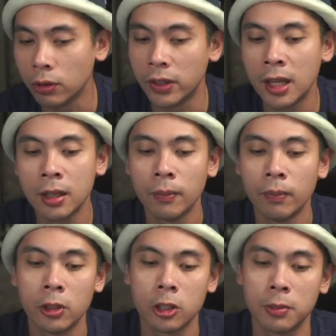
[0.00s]
of it
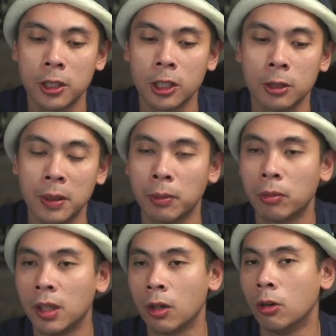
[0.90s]
just because people
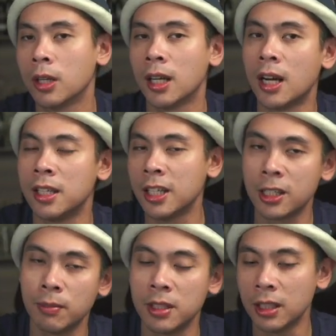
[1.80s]
were like, okay, I think
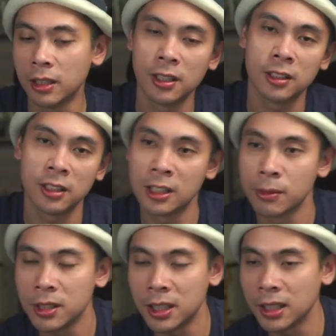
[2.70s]
it's missing this,
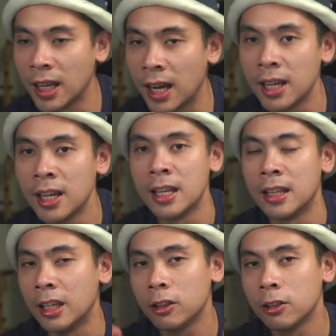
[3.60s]
it's missing that,
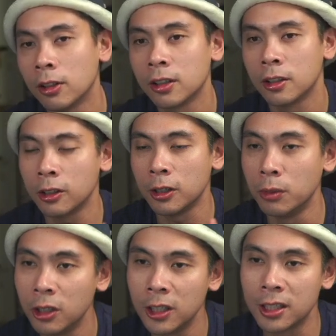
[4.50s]
and they took the
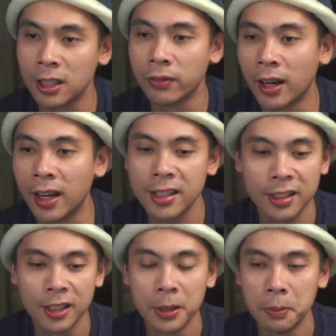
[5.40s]
community's
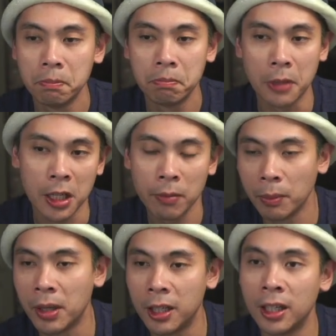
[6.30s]
advice and
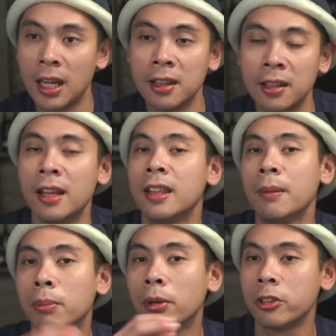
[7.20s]
implemented it, and then
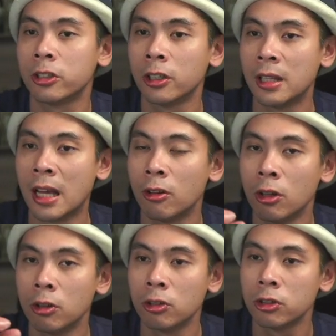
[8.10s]
they pushed
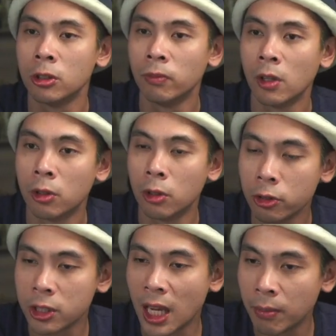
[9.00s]
those
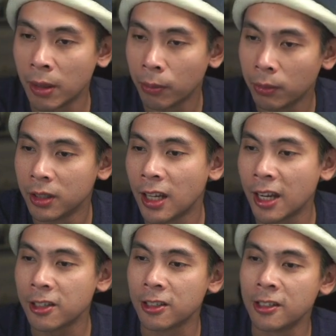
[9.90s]
same
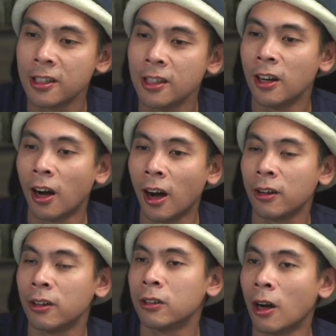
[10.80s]
implementations
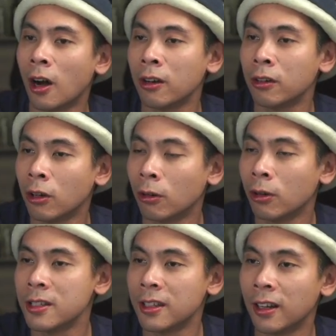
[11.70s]
on
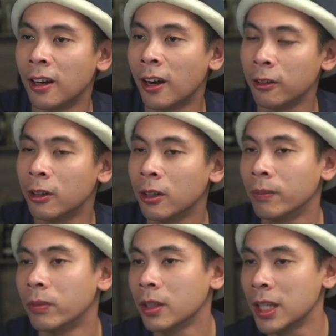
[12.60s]
towards their other
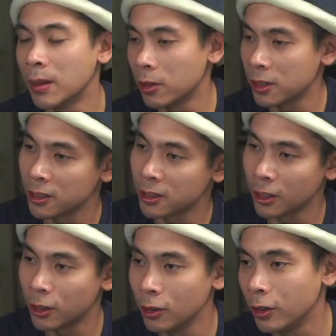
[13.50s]
keyboards, so it's
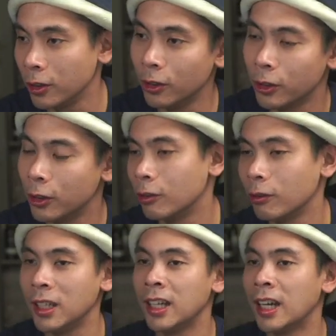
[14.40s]
the Q2,
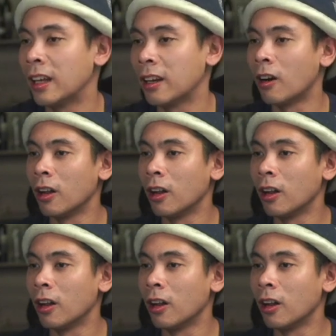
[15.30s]
Q3, and like